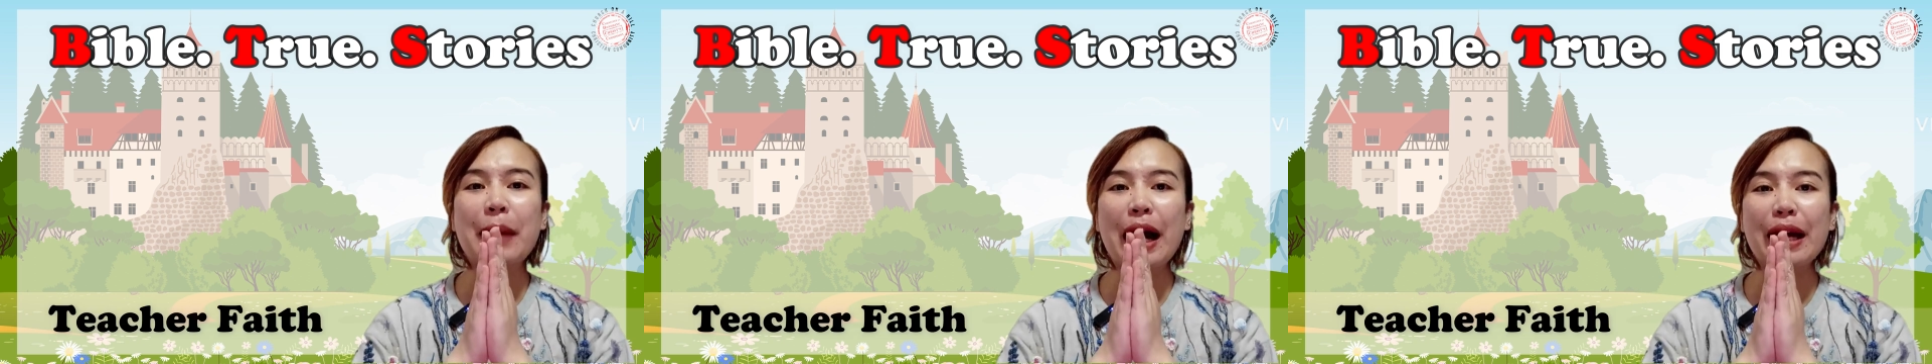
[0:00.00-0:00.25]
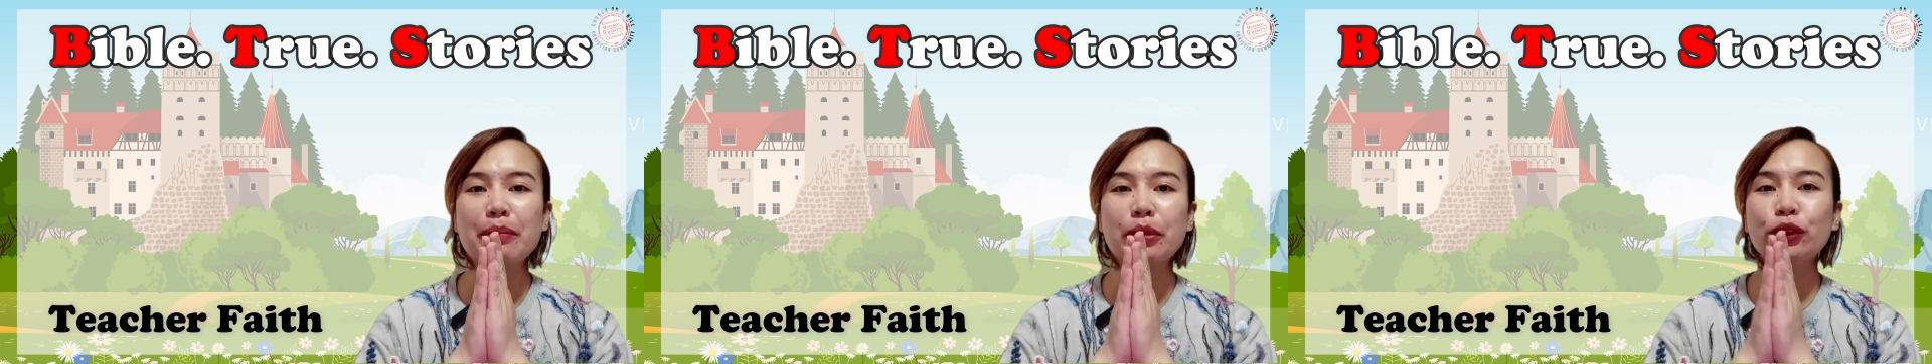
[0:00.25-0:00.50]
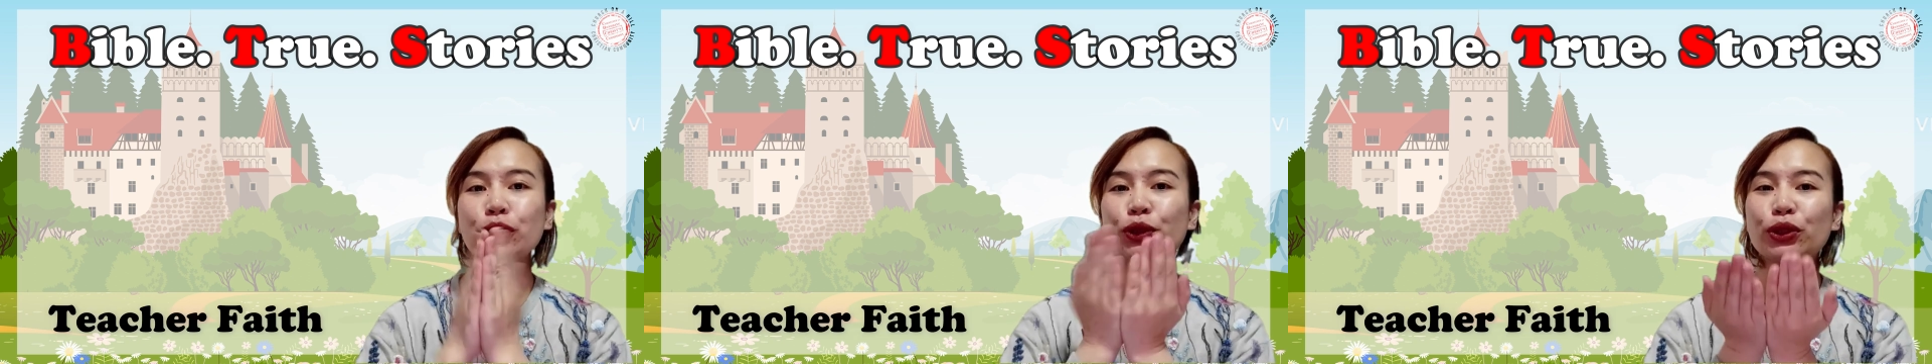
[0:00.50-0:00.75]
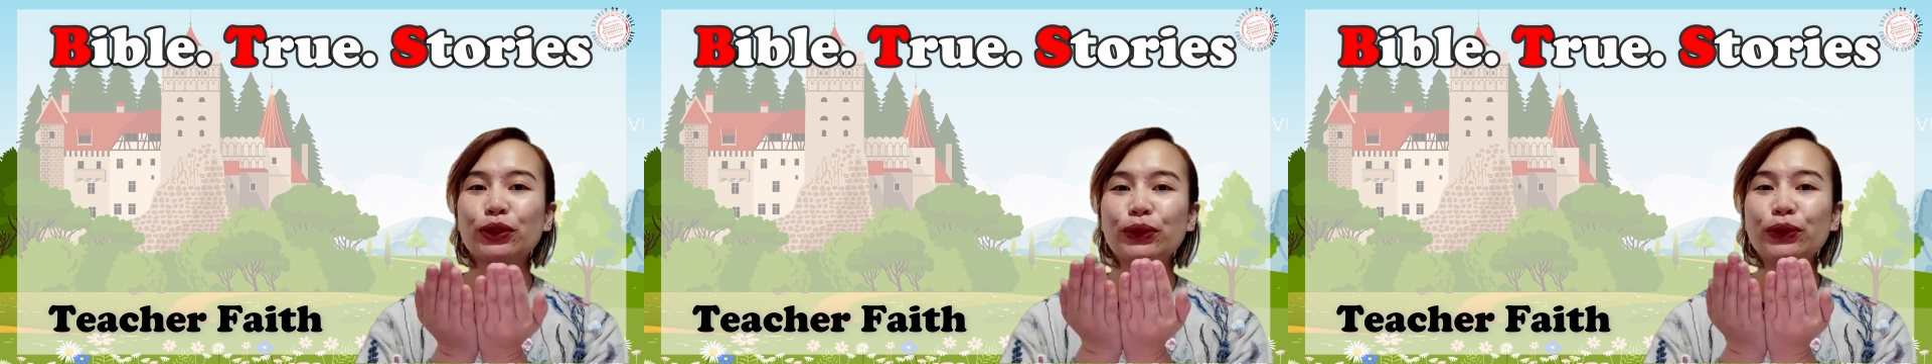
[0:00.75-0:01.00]
Bible
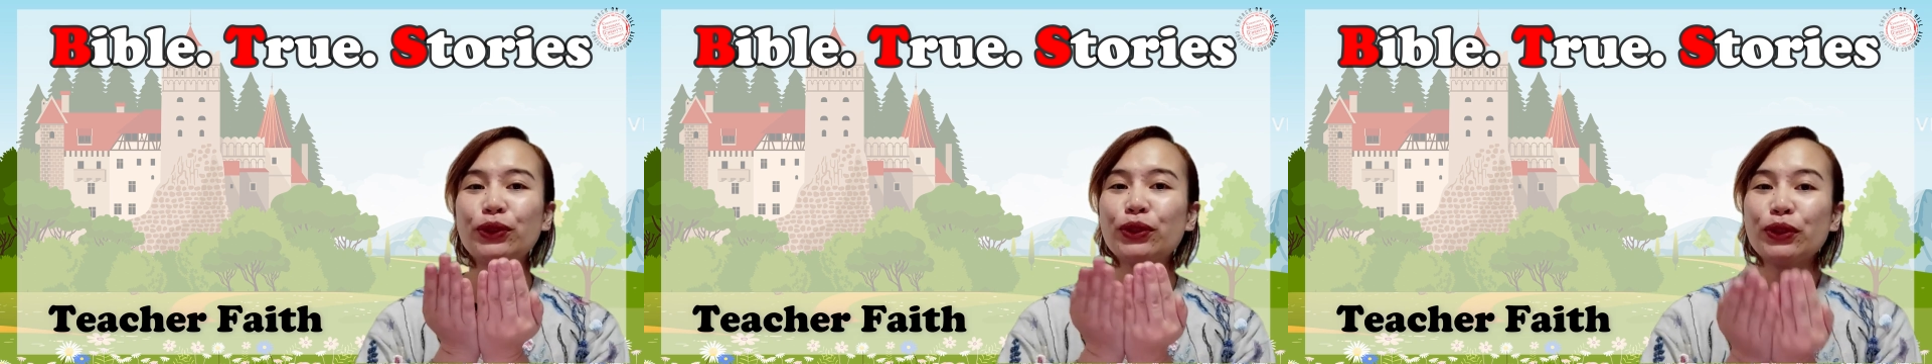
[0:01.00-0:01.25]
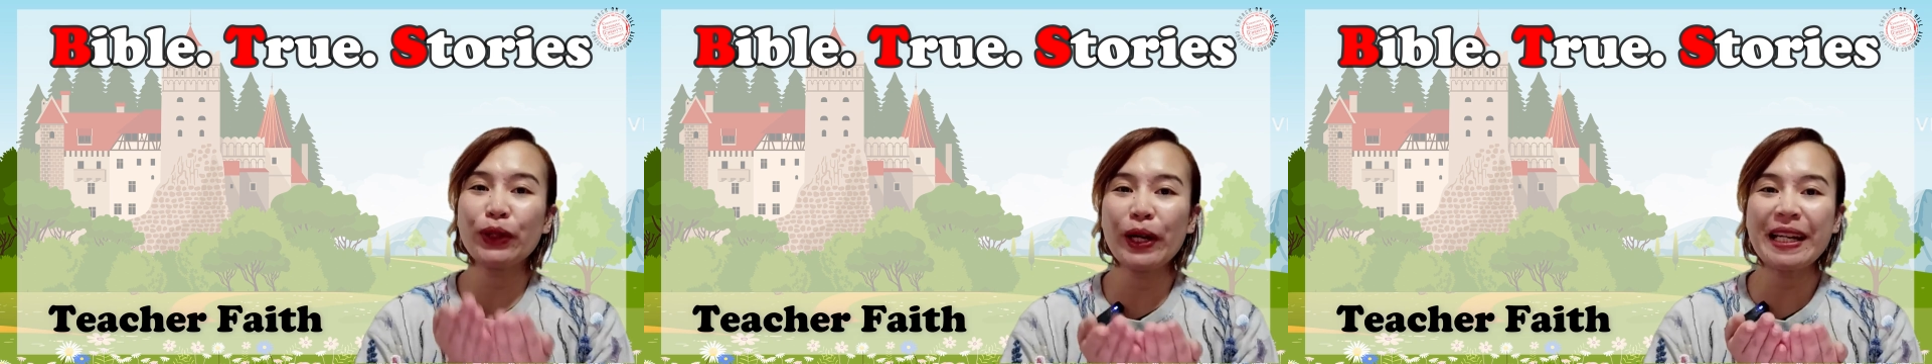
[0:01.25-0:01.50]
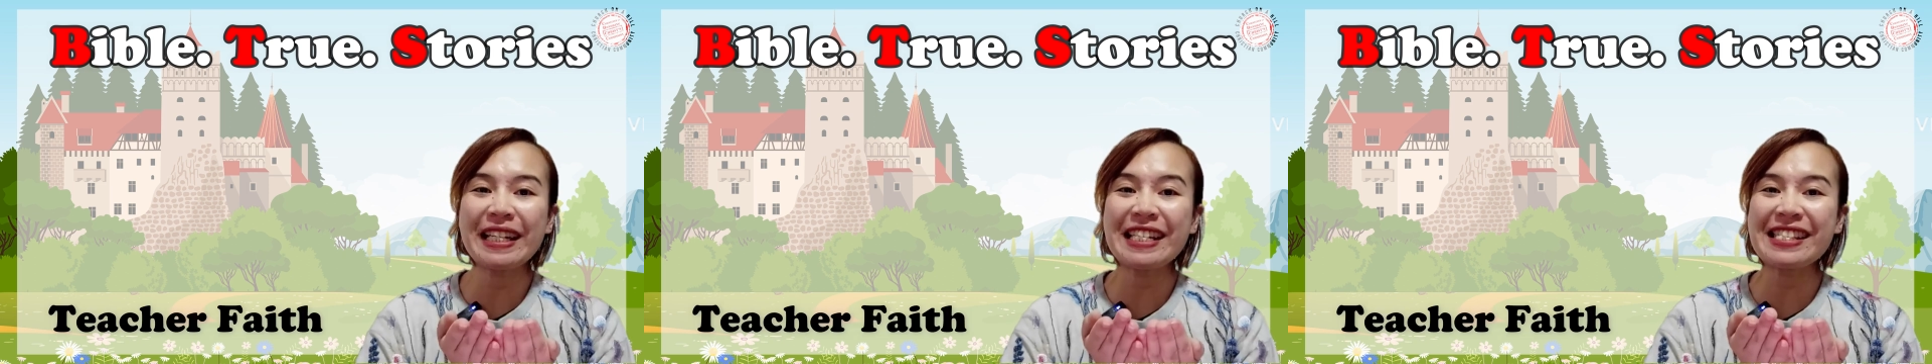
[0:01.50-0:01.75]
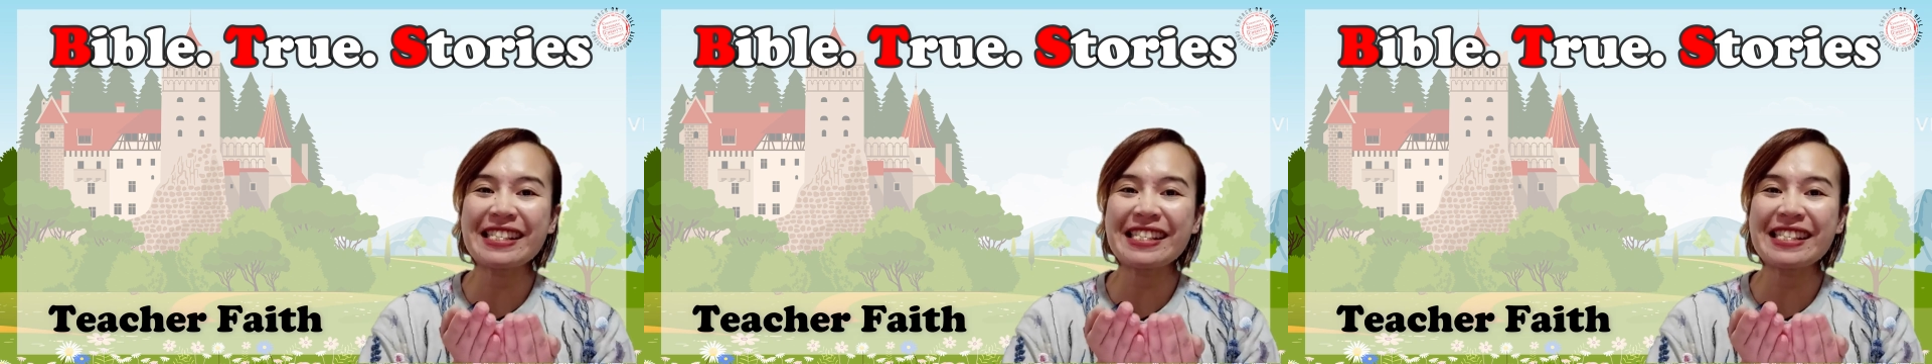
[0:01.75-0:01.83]
True Stories.